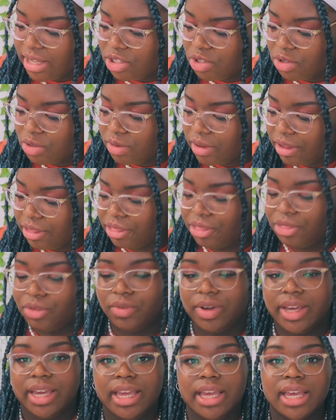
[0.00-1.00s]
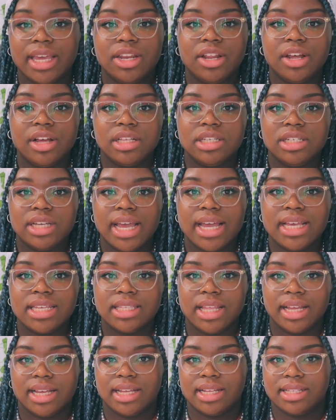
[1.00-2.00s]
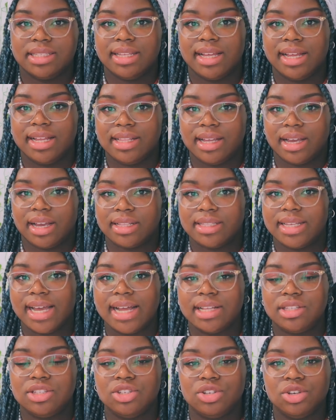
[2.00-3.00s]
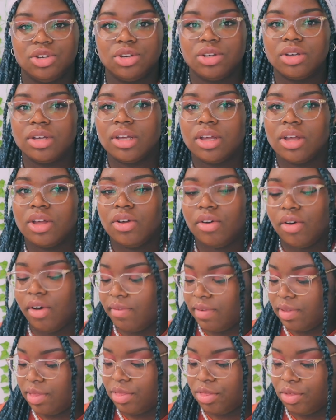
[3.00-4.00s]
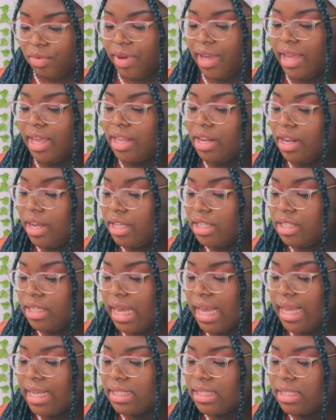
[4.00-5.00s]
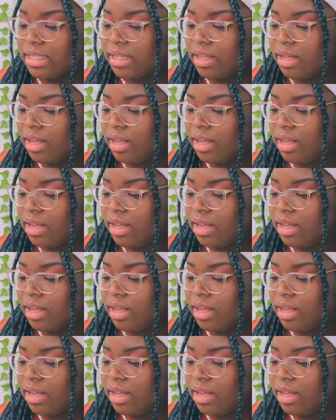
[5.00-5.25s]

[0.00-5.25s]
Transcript: drew a three in her chest, like a, like a tattoo of a three in her chest